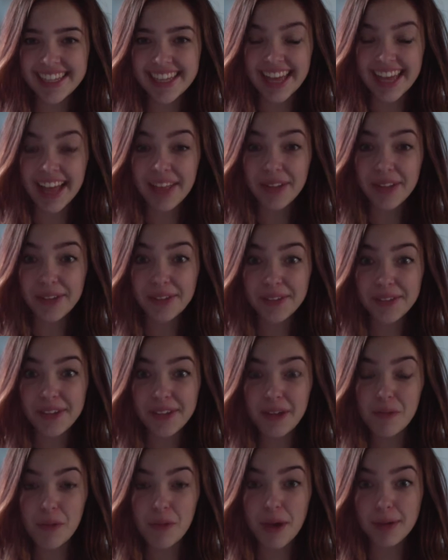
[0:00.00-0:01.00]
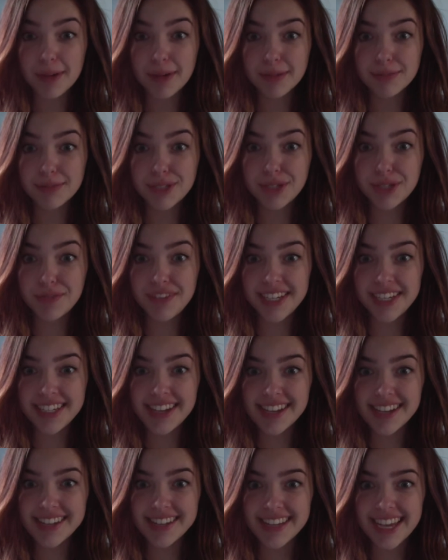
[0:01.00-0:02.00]
Hello and welcome to
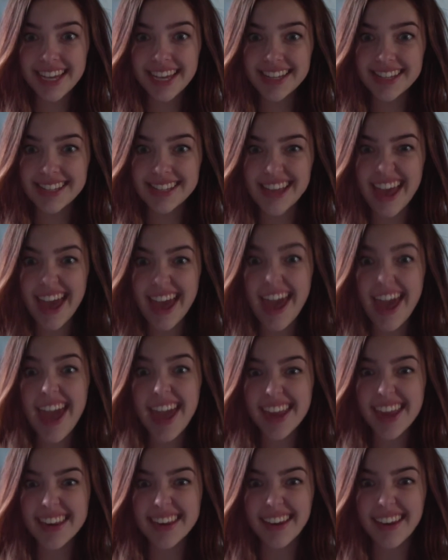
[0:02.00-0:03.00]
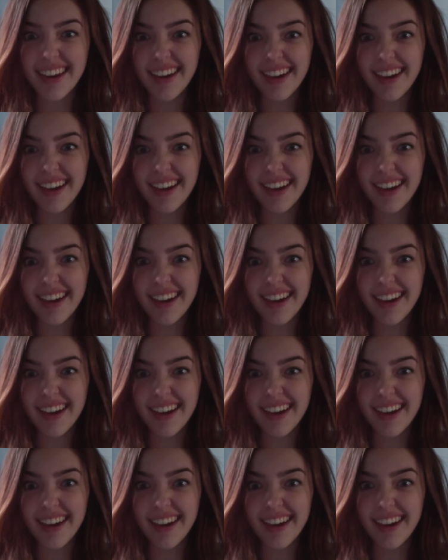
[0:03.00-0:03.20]
Veda Day 10.